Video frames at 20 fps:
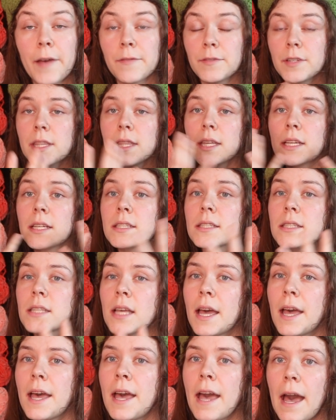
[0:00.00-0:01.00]
everything's
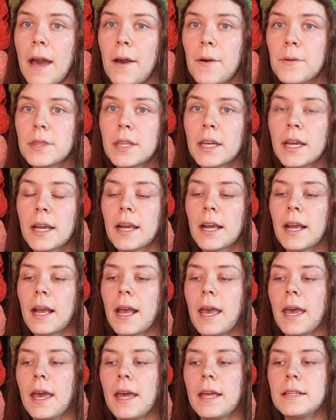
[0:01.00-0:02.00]
out there
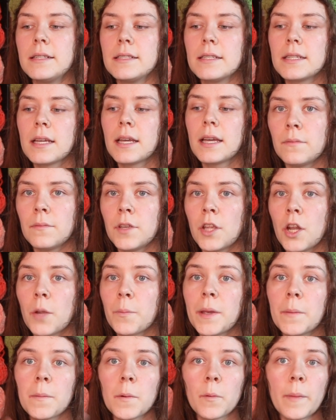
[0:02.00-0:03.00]
and, you know,
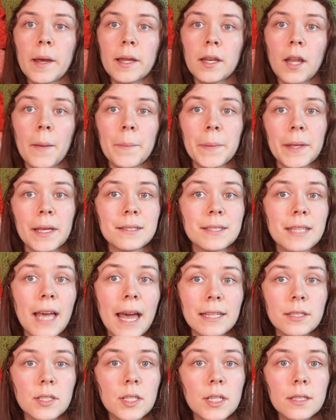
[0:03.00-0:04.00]
people might not be
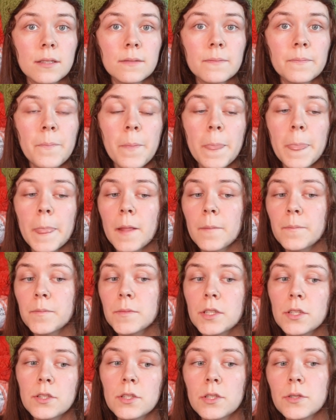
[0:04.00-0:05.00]
intending
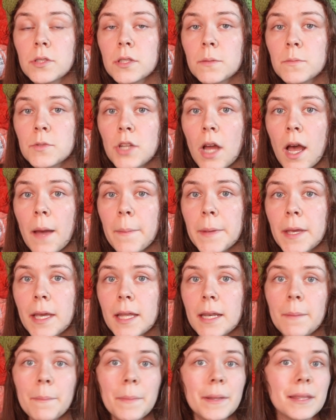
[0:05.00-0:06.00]
to do some
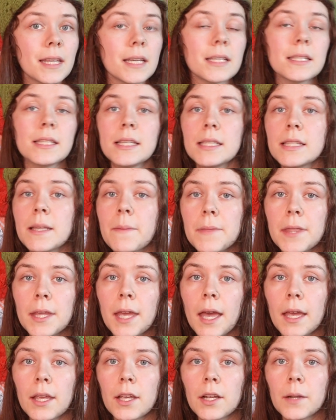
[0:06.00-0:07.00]
shopping, but they see
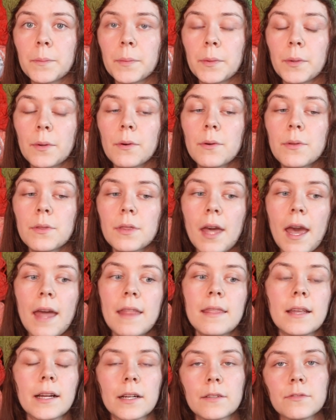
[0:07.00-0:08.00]
something at your booth
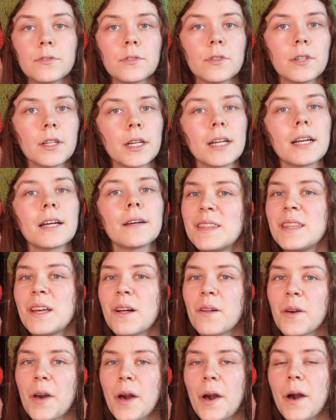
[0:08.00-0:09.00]
and therefore
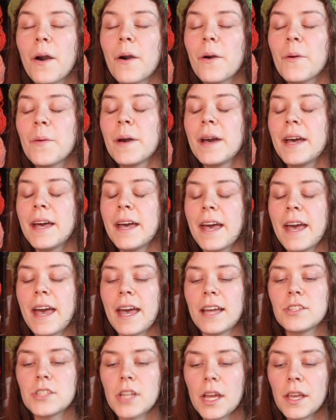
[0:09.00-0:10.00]
they'll go
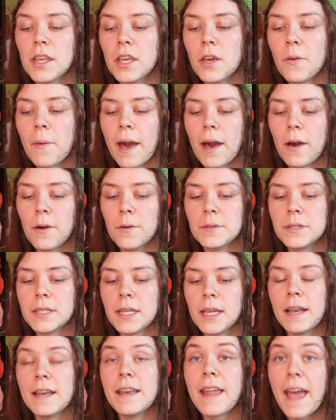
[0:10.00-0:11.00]
and check you out.
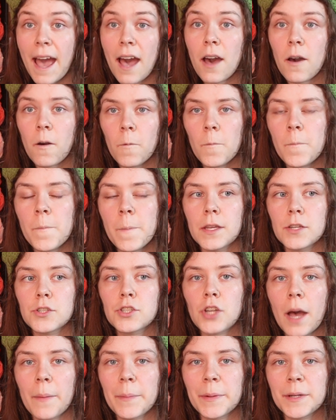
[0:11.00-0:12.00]
Now
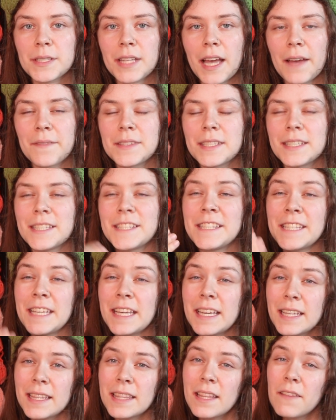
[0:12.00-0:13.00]
shoppers have to
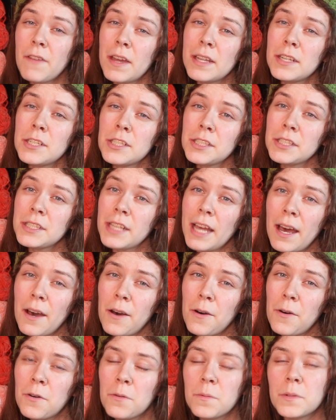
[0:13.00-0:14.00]
seek the vendors
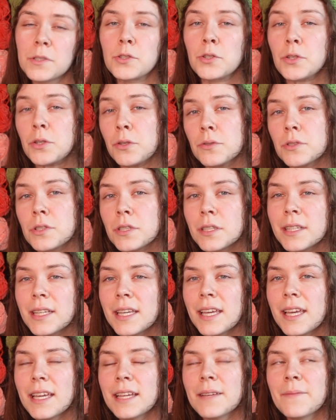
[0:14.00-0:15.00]
out, which
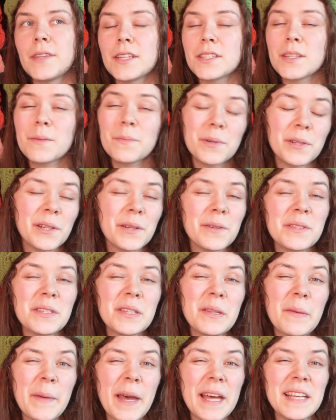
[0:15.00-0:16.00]
usually doesn't produce
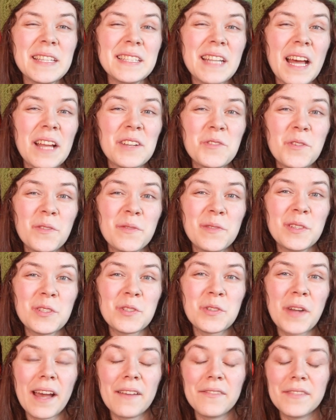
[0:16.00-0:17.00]
the best natural foot
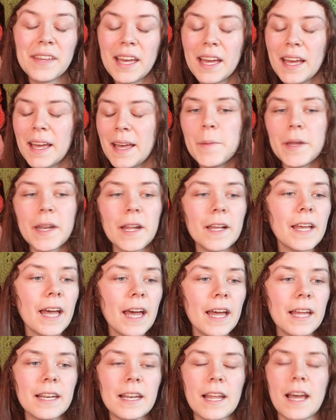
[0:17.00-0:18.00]
traffic. But
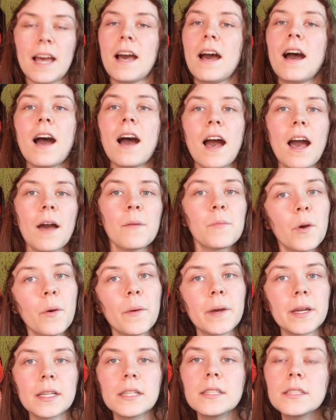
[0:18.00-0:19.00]
again, I'm
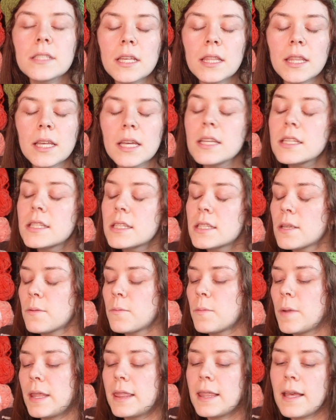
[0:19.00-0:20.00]
going into this
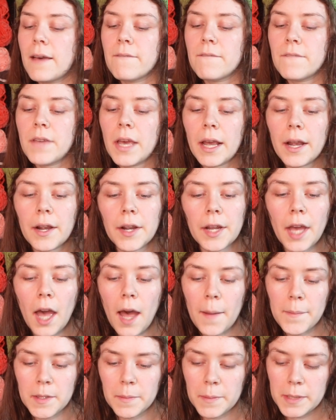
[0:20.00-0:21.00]
with a very
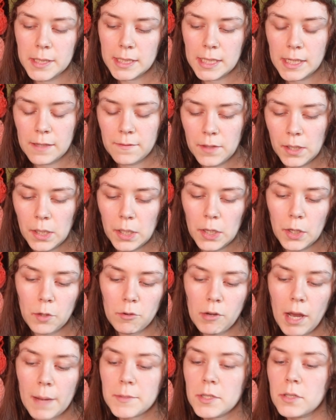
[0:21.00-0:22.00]
optimistic
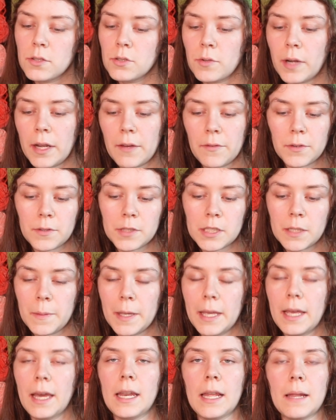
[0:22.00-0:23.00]
view. I'm just grateful to
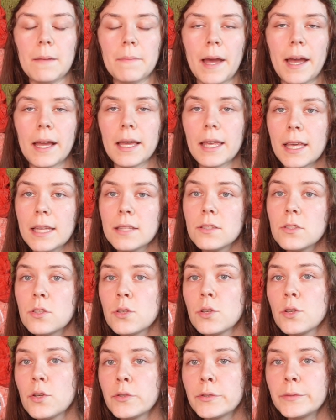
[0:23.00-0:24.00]
be getting back
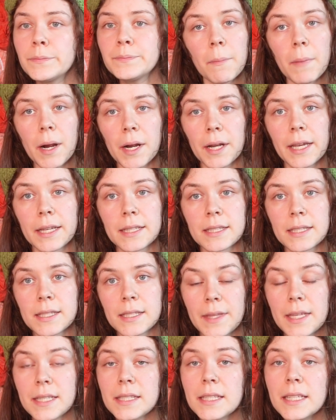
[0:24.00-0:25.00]
into
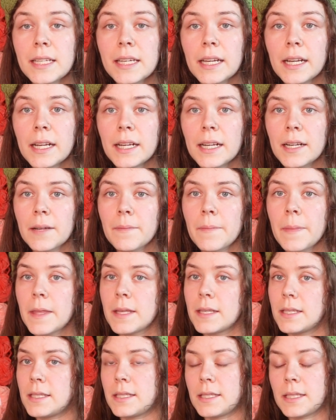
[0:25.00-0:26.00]
markets this year.
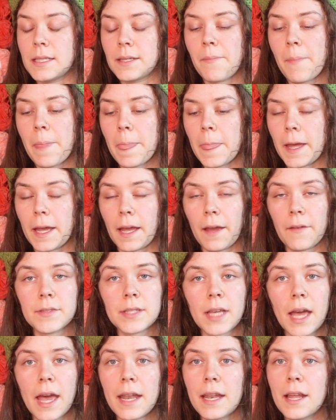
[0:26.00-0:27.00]
This is, like I've
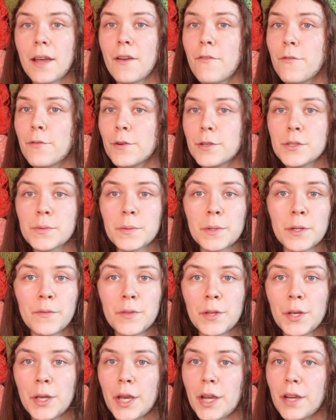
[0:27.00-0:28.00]
said, first one of
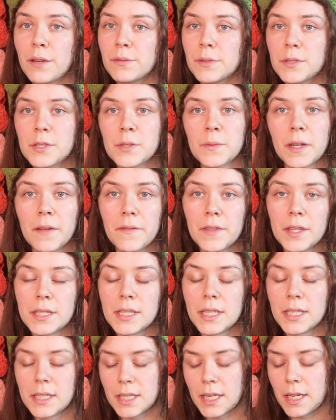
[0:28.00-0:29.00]
the year, first one of the
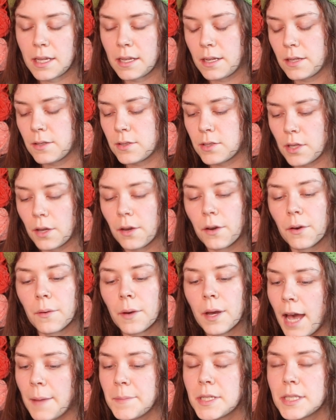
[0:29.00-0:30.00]
season.
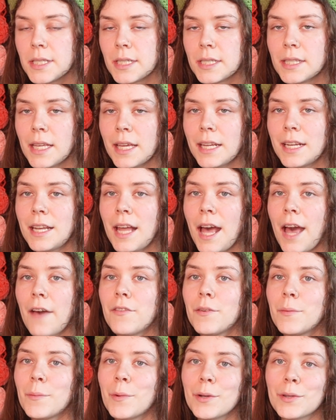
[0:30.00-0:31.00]
So I'm just excited to
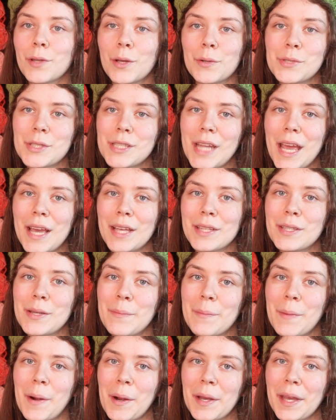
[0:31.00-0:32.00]
have a more low stakes
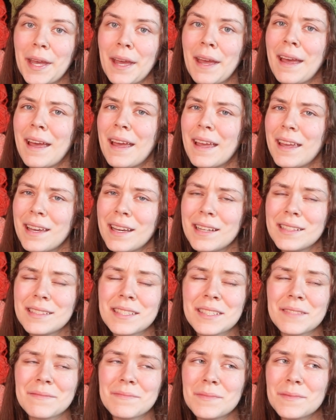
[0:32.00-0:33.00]
market,
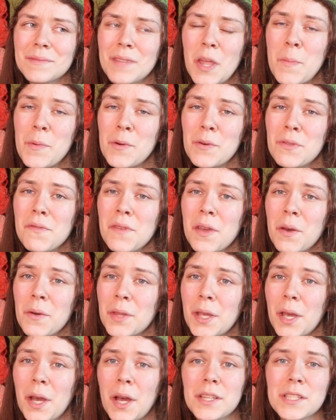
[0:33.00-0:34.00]
and the booth fee
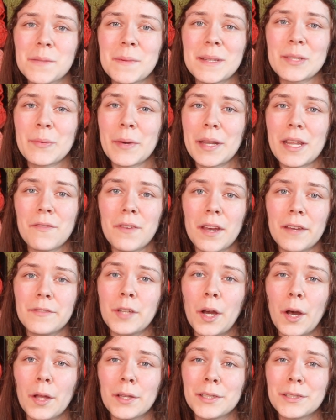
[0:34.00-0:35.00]
only cost me
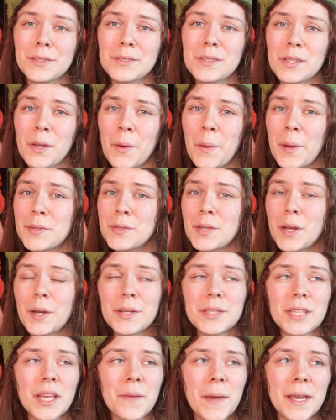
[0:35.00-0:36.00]
$25, so as
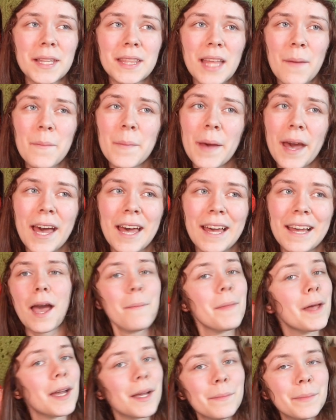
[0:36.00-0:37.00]
long as I make that back,
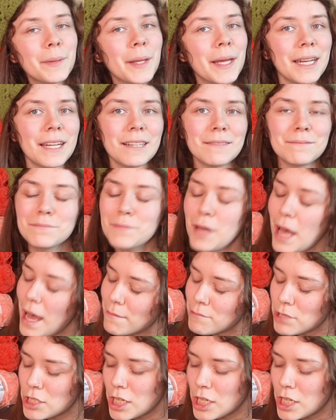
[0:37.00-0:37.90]
I'm not complaining. I'm